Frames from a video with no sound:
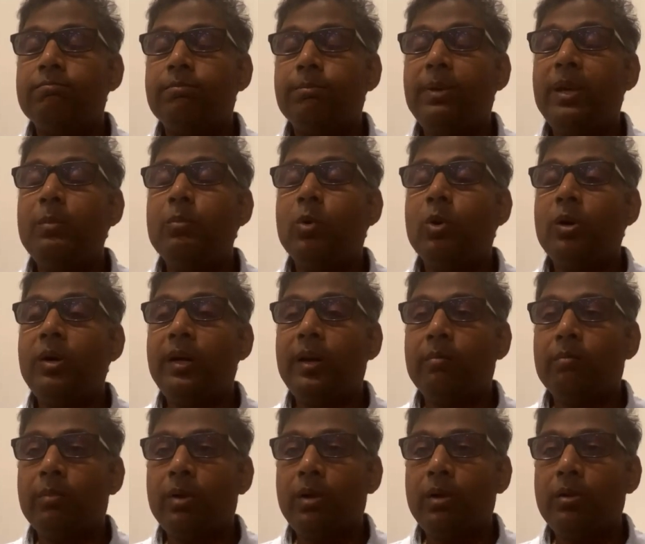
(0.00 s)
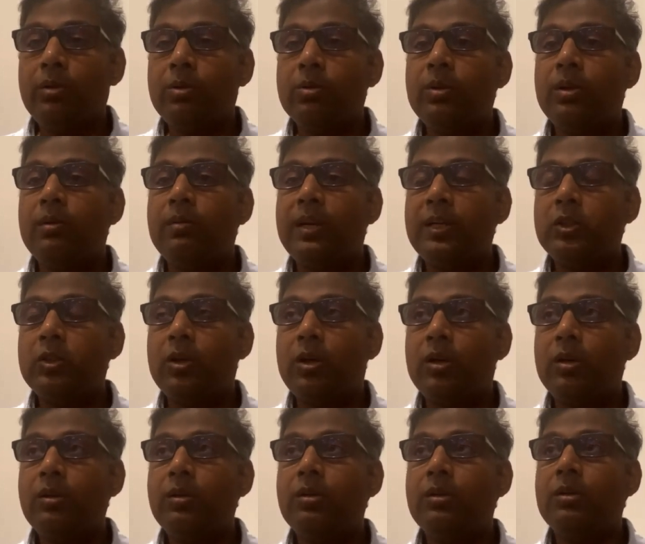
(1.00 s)
be more nimble to the
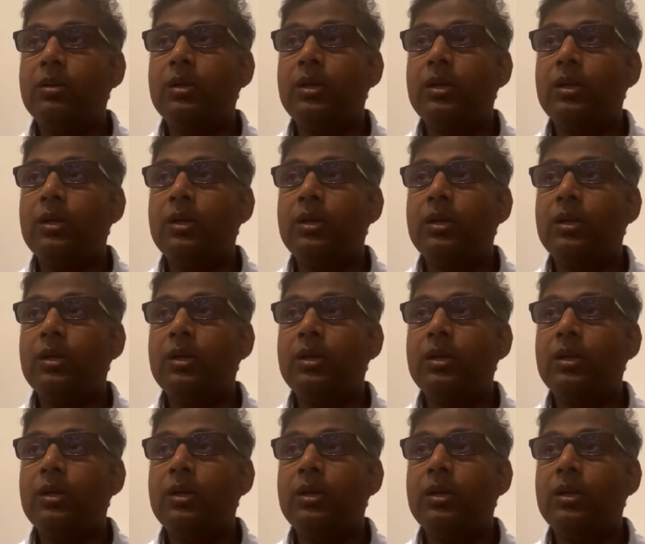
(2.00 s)
restaurant